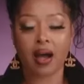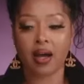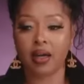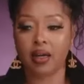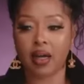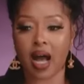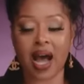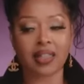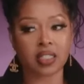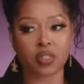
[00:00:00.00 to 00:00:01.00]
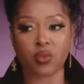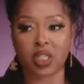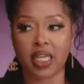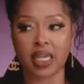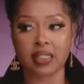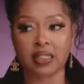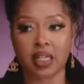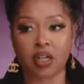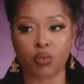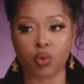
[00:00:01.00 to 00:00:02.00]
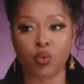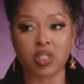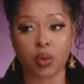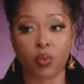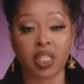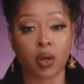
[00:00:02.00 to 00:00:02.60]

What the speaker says: Still, that did not mark the end of the problem.